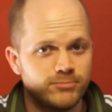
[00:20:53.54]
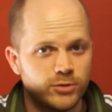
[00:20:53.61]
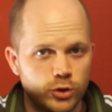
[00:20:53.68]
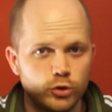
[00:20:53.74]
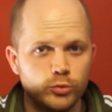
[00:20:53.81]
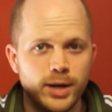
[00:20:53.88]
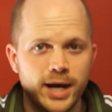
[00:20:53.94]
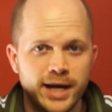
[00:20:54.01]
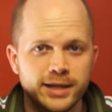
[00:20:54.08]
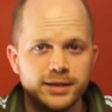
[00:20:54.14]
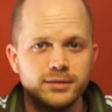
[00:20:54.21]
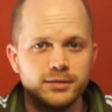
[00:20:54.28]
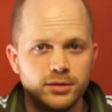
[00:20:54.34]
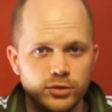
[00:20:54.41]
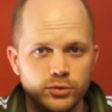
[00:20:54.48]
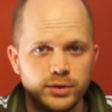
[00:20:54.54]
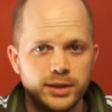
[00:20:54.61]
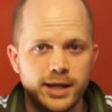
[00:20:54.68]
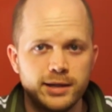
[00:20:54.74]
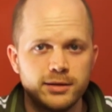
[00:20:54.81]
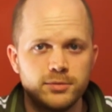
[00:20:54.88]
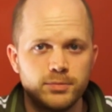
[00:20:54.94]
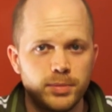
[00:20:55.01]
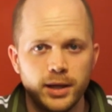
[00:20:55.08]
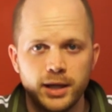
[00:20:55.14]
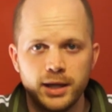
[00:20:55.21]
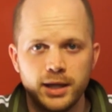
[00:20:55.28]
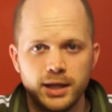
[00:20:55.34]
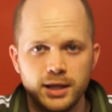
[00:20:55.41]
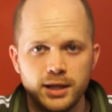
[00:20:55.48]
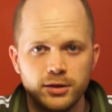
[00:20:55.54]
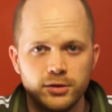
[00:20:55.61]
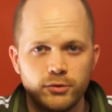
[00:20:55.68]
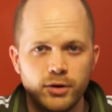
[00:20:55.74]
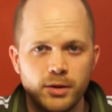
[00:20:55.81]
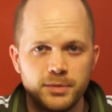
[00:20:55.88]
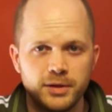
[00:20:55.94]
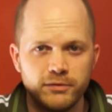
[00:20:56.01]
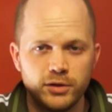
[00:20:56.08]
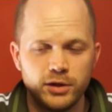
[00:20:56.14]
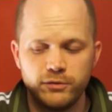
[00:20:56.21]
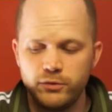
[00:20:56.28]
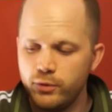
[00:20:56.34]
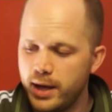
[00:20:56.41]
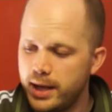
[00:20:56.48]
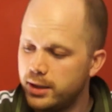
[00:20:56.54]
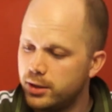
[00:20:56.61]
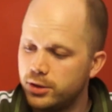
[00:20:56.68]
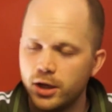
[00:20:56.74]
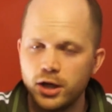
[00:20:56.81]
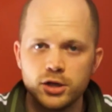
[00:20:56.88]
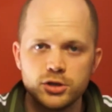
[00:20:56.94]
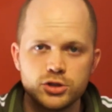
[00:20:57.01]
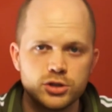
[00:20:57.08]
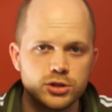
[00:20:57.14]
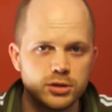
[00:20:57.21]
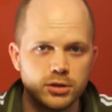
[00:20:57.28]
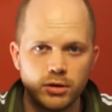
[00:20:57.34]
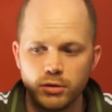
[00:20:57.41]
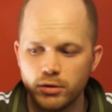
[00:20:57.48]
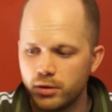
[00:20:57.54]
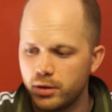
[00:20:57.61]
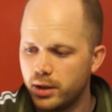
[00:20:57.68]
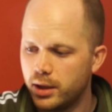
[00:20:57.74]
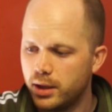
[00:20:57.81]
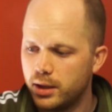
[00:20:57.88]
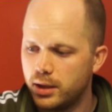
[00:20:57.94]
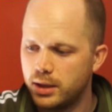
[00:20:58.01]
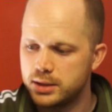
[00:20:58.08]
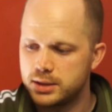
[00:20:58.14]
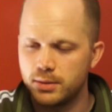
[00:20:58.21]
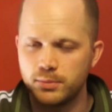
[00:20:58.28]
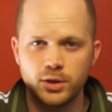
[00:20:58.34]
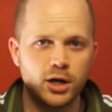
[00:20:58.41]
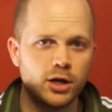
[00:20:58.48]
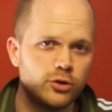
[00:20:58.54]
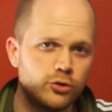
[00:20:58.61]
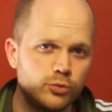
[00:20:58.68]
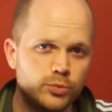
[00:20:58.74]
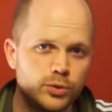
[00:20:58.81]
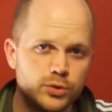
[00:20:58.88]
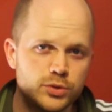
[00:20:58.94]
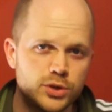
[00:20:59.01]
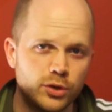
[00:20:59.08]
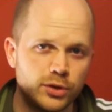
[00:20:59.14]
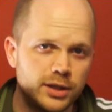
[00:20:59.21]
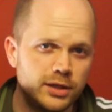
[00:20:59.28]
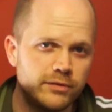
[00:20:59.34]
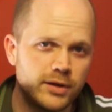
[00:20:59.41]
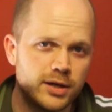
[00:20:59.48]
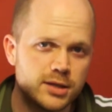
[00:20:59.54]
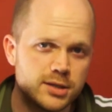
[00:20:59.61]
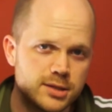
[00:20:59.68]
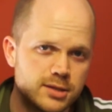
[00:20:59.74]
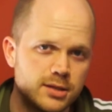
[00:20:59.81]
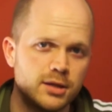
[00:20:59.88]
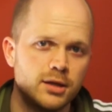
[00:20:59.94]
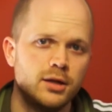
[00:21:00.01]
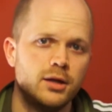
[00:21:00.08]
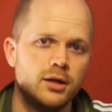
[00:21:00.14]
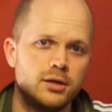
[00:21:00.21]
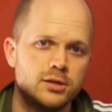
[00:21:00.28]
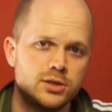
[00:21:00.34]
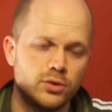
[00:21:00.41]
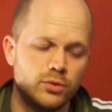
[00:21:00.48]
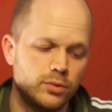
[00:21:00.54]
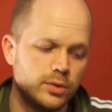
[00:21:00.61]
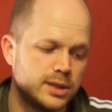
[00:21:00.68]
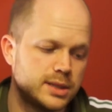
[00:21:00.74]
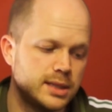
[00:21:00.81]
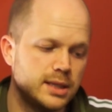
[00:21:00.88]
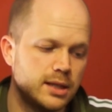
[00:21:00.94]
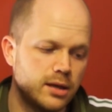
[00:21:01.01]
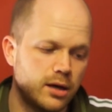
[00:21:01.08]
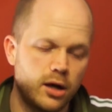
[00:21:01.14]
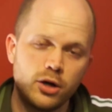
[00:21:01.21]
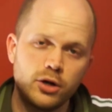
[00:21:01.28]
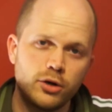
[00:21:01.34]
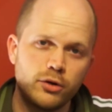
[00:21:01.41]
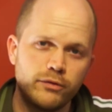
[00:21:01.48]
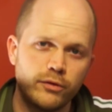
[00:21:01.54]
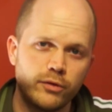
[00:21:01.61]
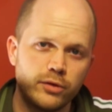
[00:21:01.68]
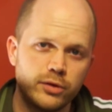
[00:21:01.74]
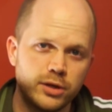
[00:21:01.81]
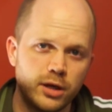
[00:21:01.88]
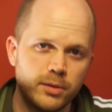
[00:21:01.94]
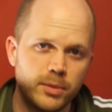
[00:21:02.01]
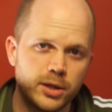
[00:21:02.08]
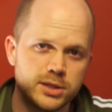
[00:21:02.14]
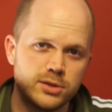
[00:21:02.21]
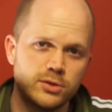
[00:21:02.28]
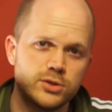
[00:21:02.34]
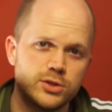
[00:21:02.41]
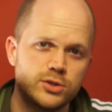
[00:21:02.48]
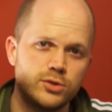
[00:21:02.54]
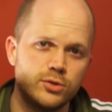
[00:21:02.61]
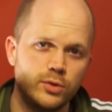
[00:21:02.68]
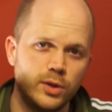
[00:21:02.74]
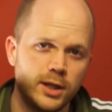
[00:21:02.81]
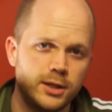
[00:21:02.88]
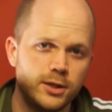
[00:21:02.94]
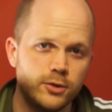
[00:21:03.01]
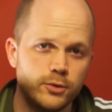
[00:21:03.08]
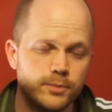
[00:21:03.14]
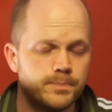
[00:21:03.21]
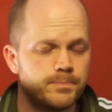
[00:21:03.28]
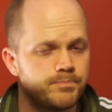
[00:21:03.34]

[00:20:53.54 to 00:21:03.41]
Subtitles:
too bad, you can't play any interrupt, even if you add a dodge or some card to boost your defense. So it's harder for the monsters to hit you.